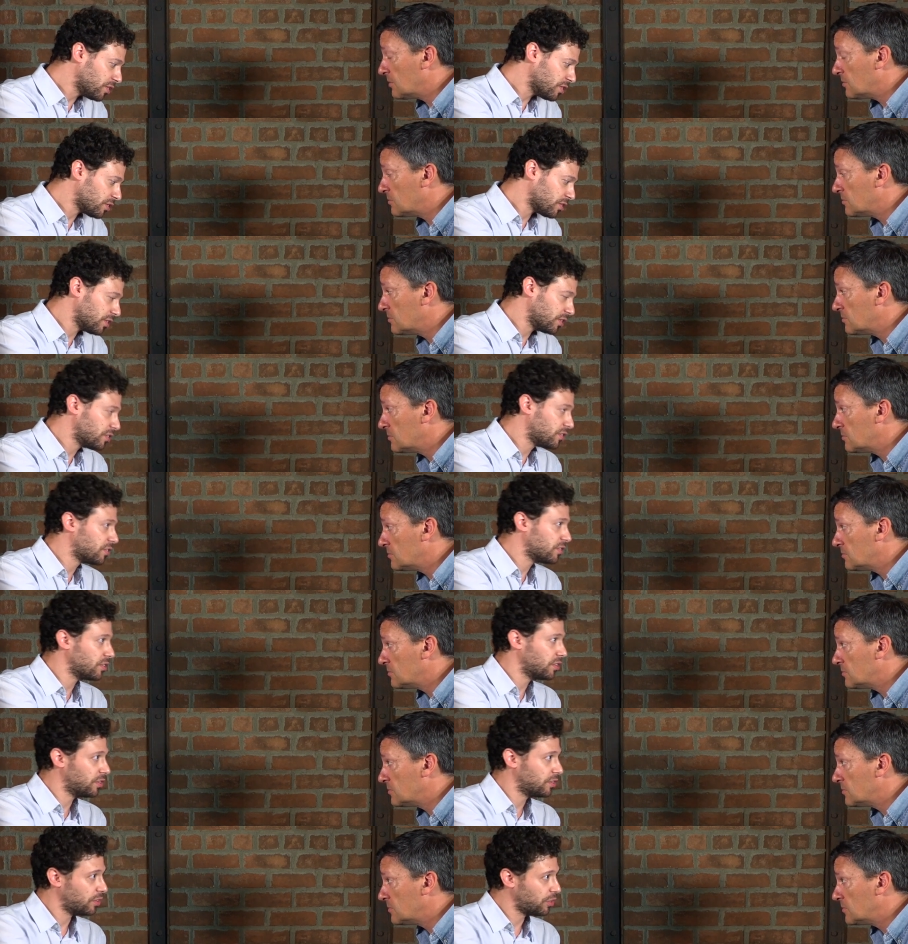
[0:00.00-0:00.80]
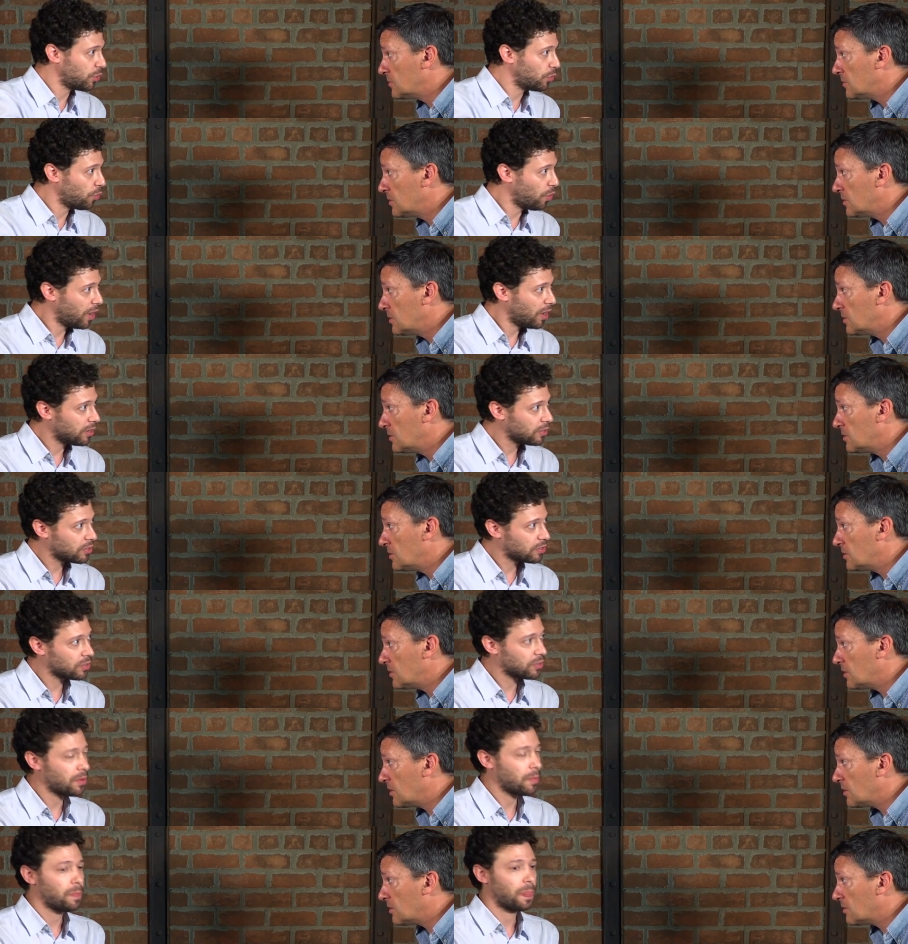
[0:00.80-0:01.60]
Speaker 1: business is in the U.S.,
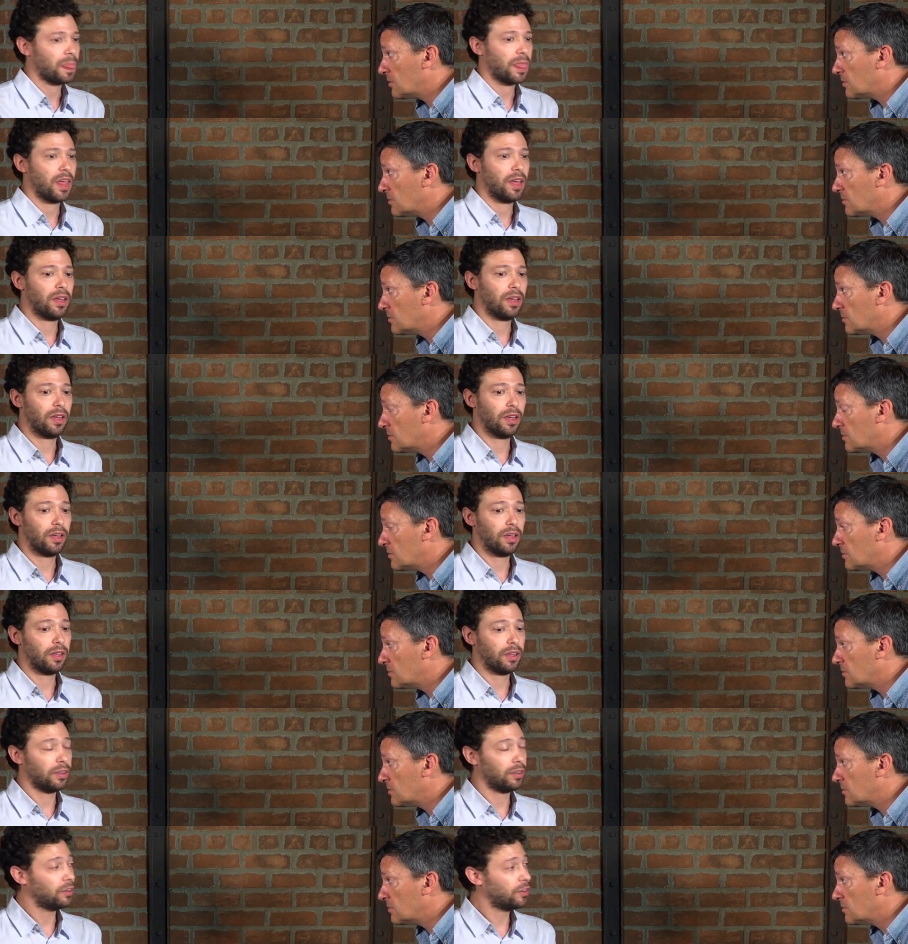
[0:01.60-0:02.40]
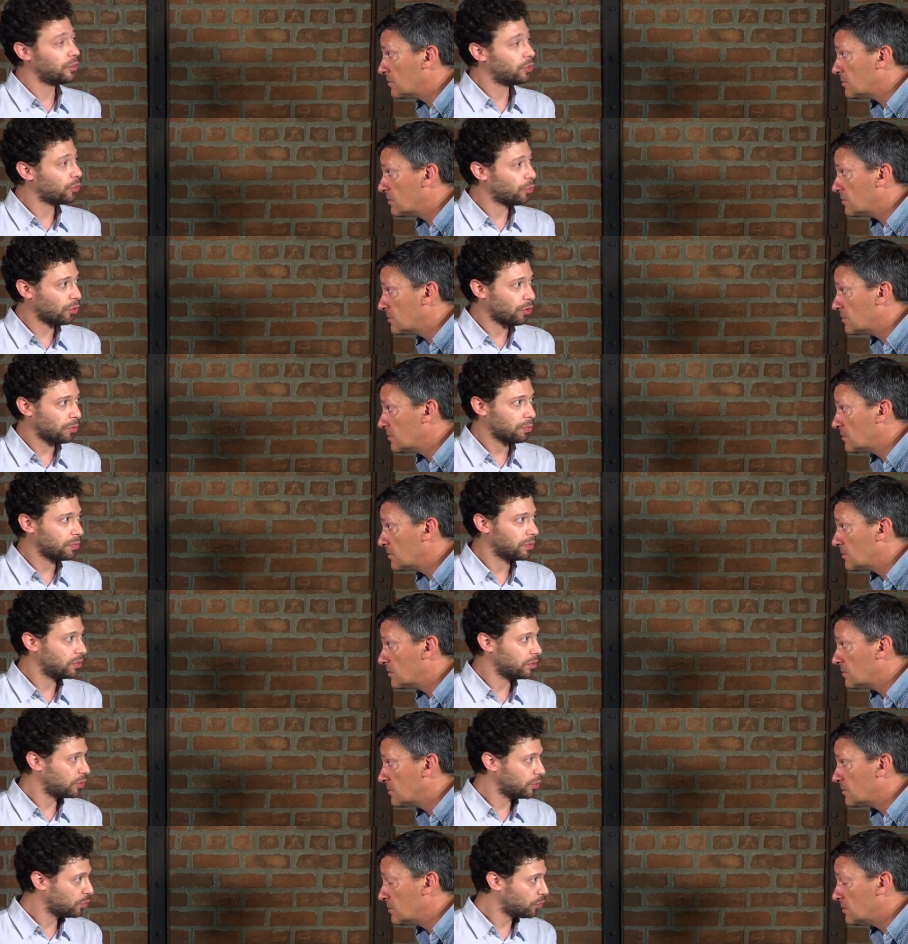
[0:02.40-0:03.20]
yeah. uh, in Europe,
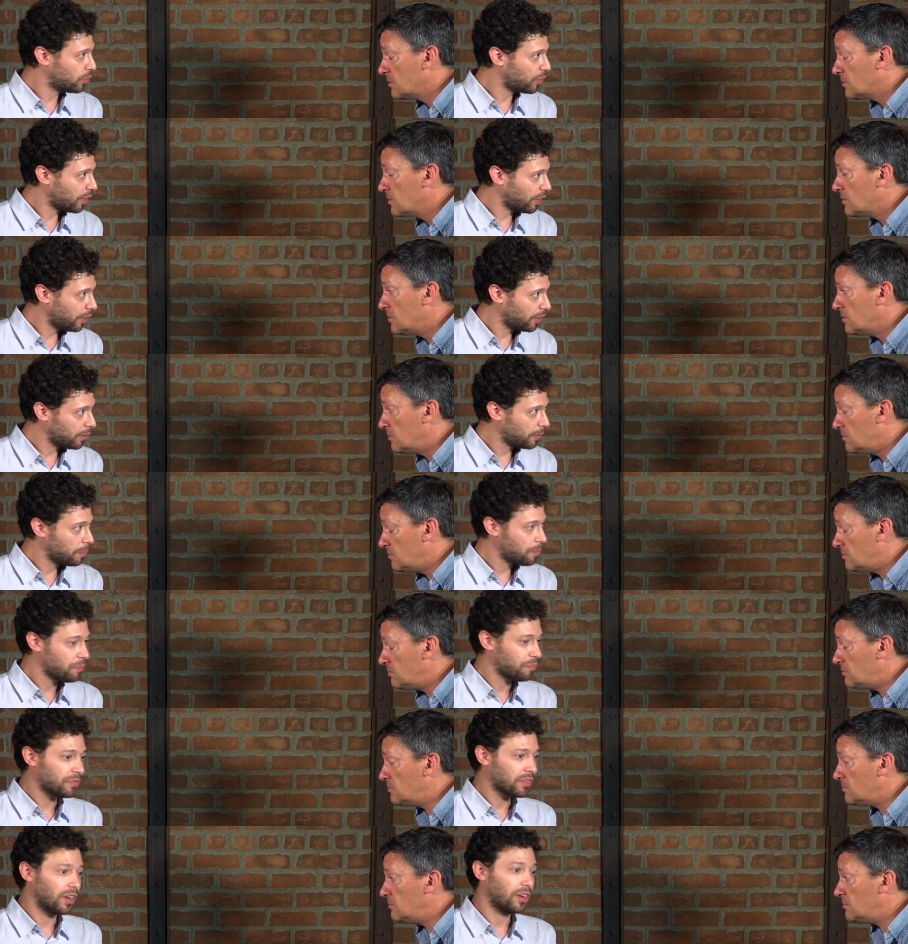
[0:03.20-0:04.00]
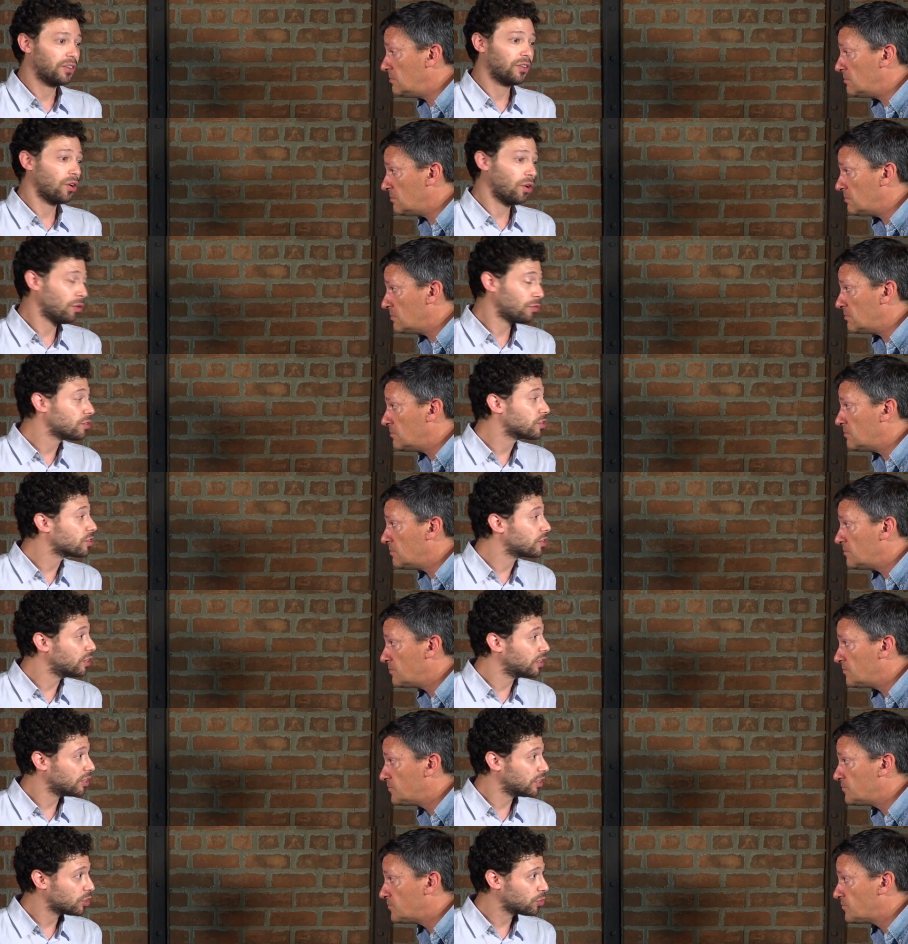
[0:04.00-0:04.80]
in the U.K., and
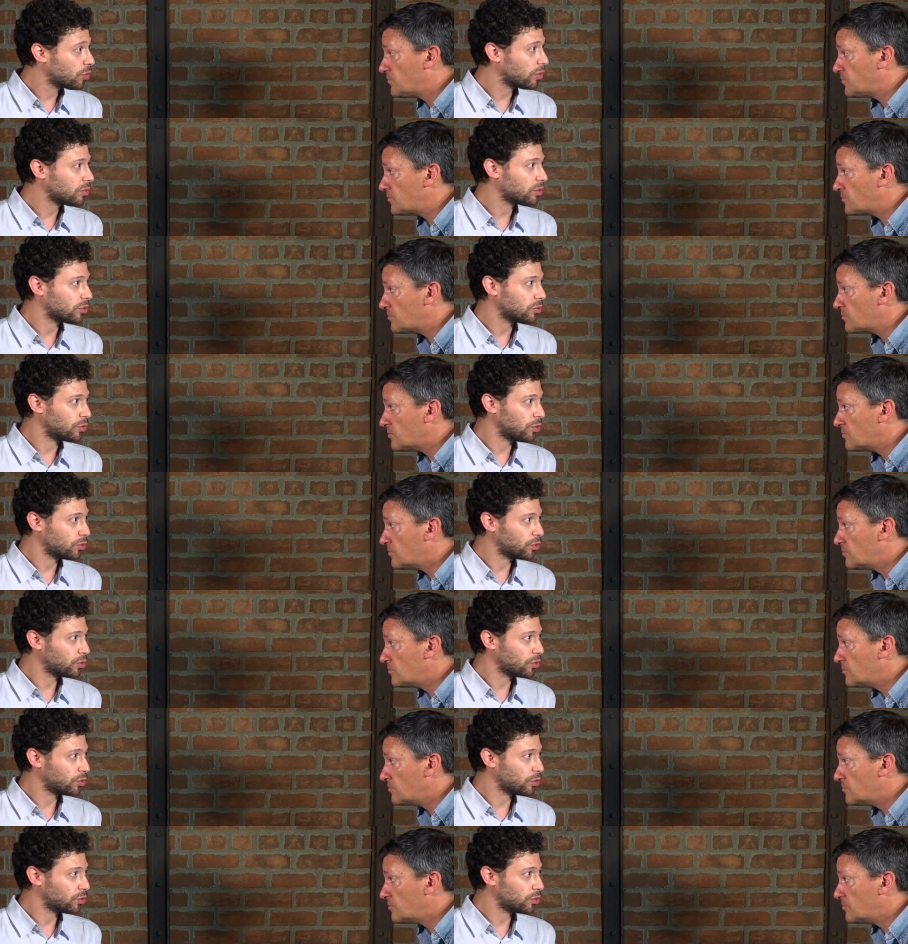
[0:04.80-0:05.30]
obviously in Israel. So